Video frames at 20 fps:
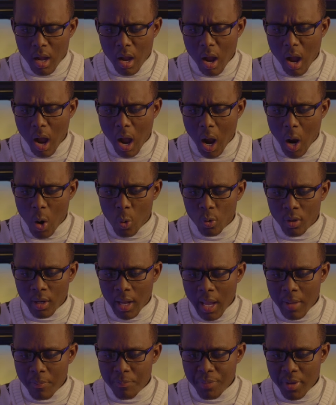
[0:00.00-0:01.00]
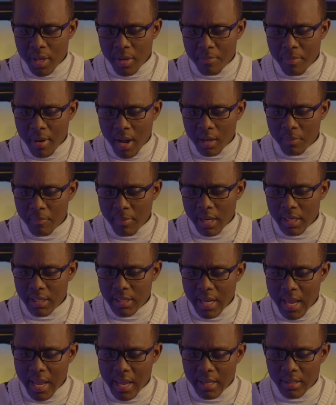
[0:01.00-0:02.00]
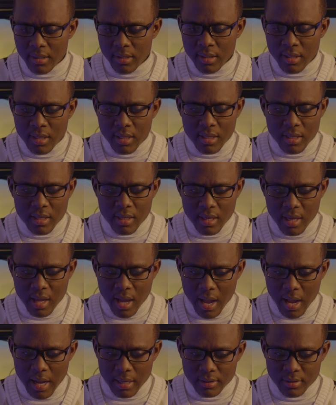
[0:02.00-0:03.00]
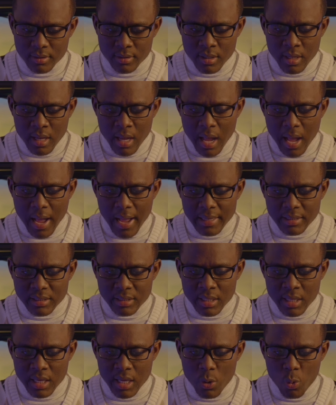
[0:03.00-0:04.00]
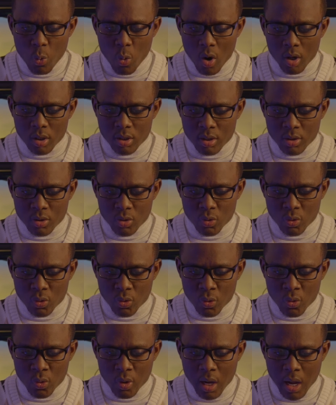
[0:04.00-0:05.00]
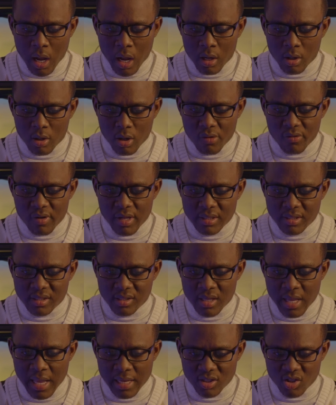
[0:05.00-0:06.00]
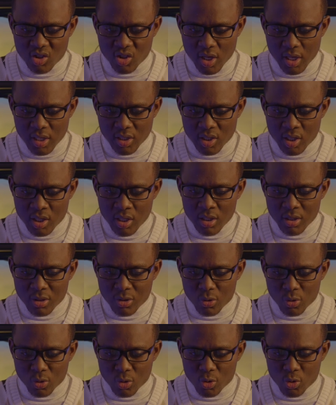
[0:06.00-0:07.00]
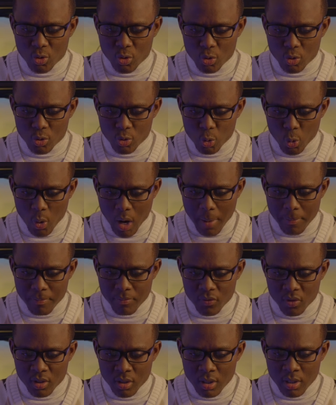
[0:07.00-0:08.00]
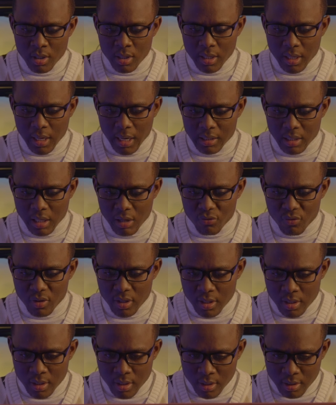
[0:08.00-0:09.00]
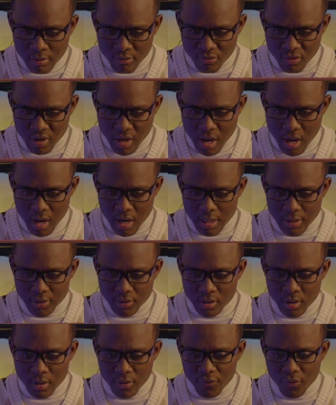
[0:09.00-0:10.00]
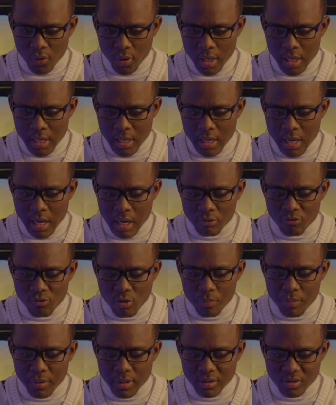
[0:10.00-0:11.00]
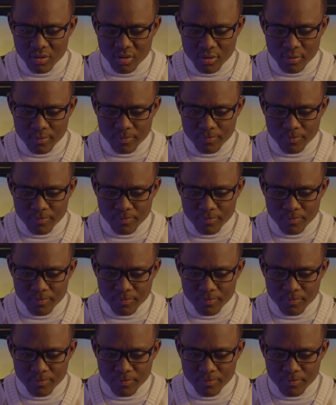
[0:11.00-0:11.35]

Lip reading: How will I pay back my debt? He asked, as he walked to a currency exchange to swap Qatari riyals for Indian rupees.